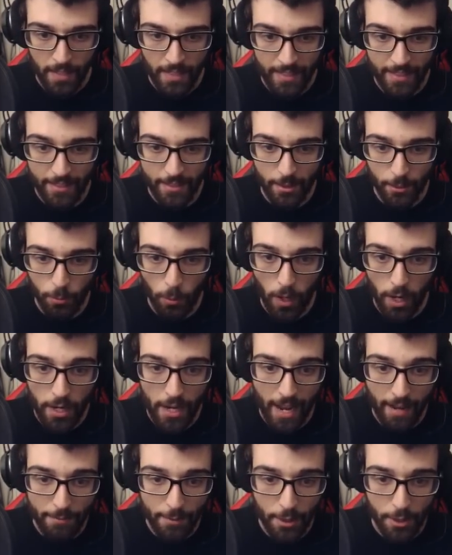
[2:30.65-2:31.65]
This is why you
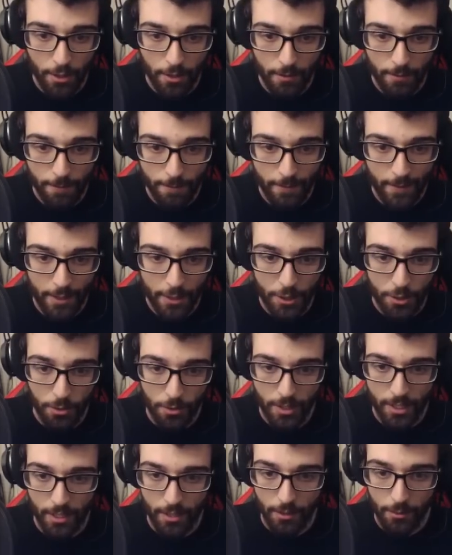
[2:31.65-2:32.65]
have to go and finish
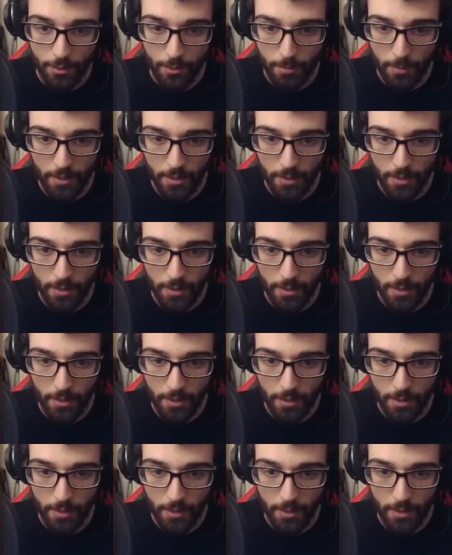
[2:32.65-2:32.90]
your kills,